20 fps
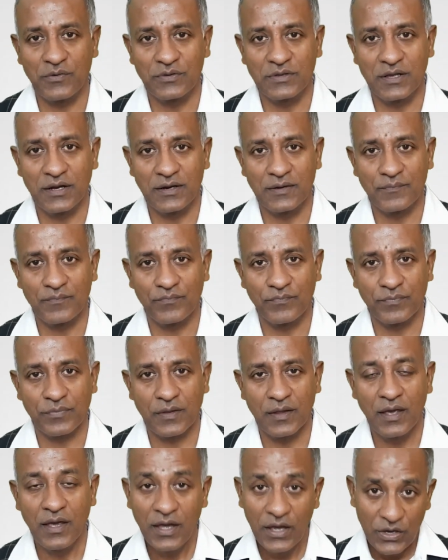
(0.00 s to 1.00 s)
to that.
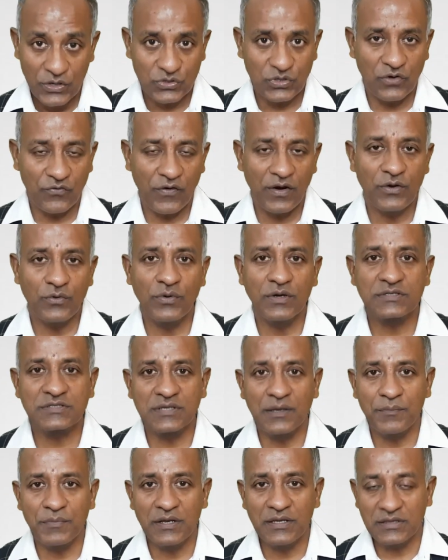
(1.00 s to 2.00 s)
So if I do a
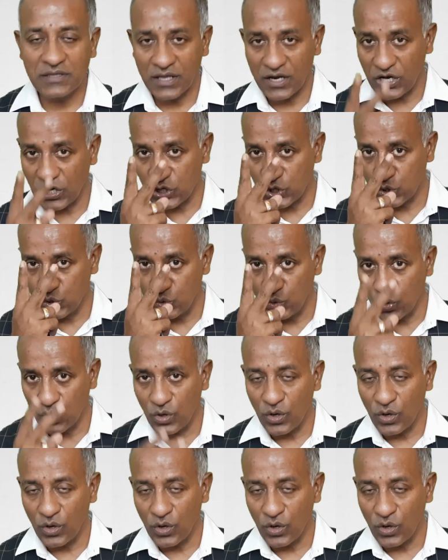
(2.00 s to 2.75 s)
summary, there are two